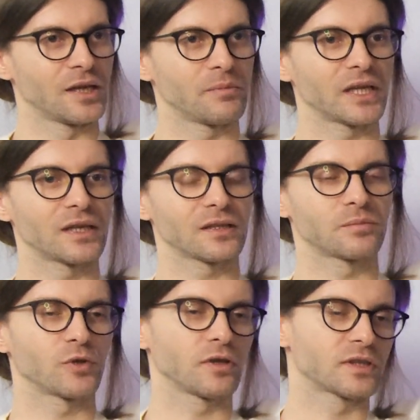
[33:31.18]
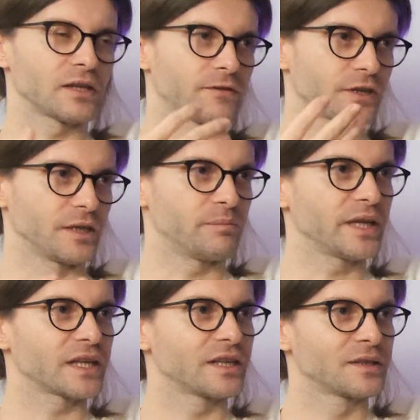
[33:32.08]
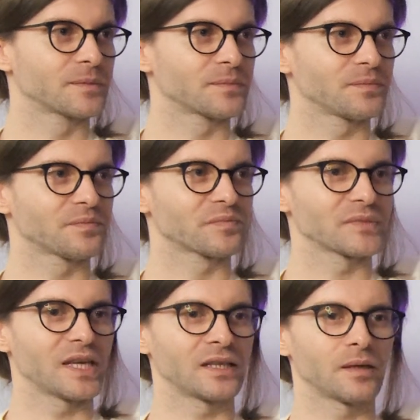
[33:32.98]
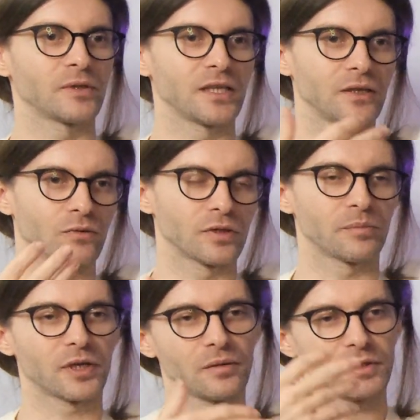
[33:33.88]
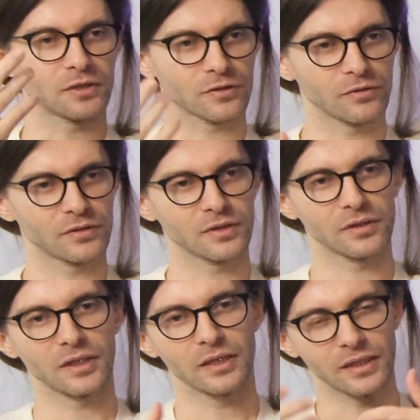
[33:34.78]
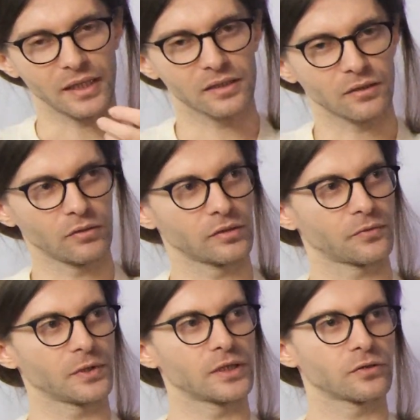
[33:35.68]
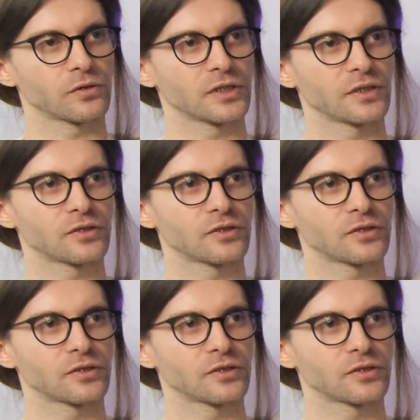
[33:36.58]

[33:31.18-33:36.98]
because models are very big. And updating all the parameters constantly takes a lot of resources.